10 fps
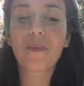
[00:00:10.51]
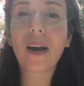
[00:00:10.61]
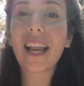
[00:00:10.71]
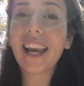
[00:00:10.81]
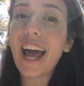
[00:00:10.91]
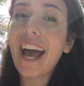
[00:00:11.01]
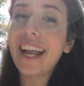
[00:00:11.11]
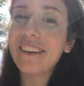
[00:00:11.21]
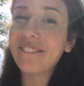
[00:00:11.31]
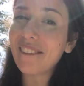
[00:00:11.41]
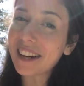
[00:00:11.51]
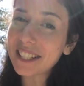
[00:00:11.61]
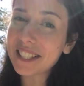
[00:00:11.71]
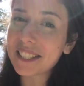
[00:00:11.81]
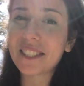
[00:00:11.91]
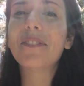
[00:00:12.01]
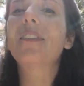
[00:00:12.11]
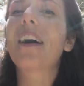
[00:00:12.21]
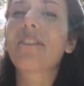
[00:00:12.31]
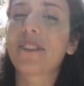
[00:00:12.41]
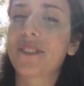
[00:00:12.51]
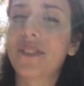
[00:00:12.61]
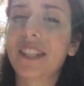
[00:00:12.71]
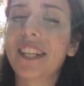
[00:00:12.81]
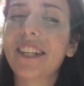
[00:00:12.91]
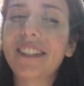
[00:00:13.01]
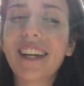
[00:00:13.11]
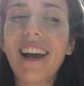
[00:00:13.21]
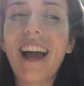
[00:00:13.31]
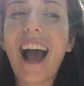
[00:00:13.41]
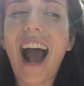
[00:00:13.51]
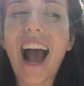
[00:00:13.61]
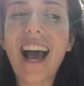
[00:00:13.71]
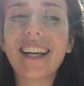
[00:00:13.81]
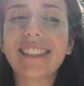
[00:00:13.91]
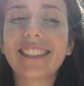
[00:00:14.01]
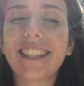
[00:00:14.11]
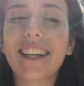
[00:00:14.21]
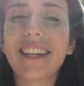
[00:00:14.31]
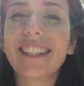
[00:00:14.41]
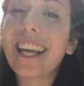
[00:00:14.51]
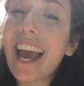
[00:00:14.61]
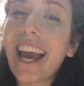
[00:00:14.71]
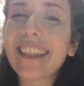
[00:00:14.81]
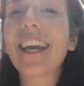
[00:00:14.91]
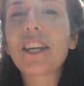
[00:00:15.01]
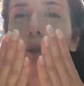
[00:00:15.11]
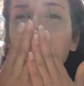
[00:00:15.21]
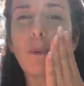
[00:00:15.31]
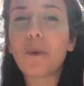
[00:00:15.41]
went ahead and watched my first video, and yay, thank you.